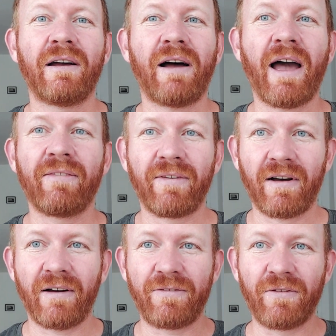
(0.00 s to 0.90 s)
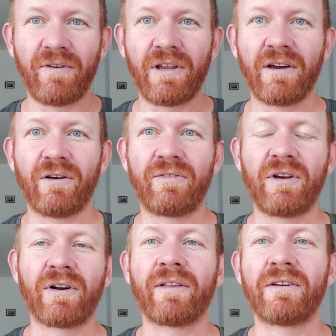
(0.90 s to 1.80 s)
I have a few videos
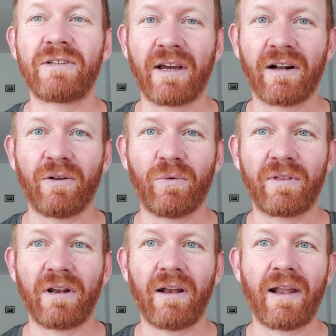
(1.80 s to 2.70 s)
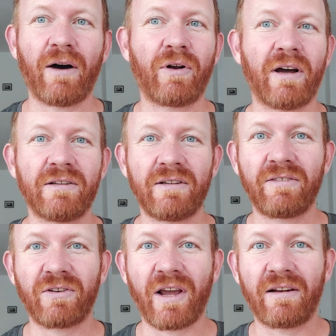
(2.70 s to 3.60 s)
here on the channel with Laura. She's
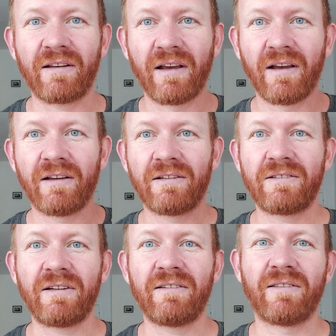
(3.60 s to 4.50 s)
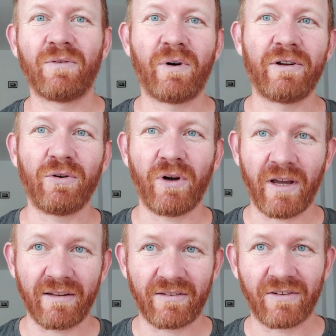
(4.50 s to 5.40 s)
great. She's the one who
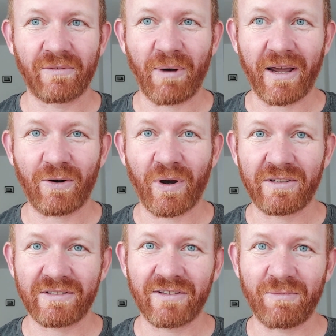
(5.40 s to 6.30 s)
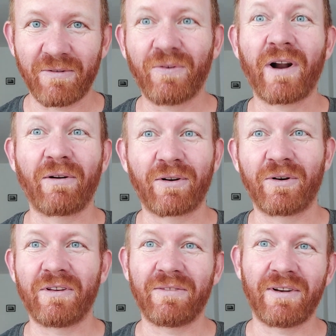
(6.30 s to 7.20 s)
answers my questions before I
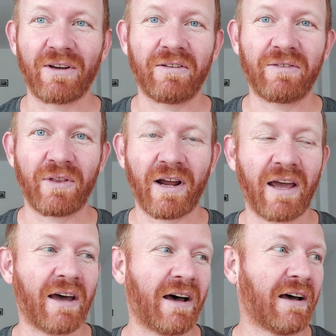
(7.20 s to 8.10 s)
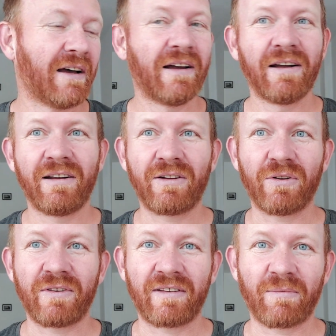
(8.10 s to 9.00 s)
record these videos so that I
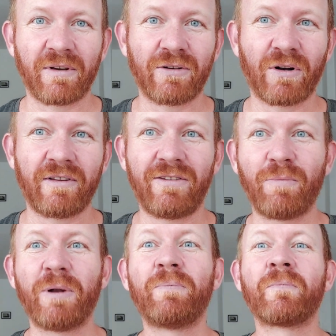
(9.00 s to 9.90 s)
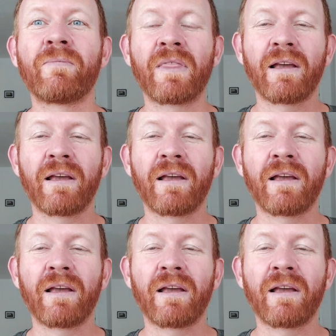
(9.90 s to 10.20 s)
don't say something totally stupid.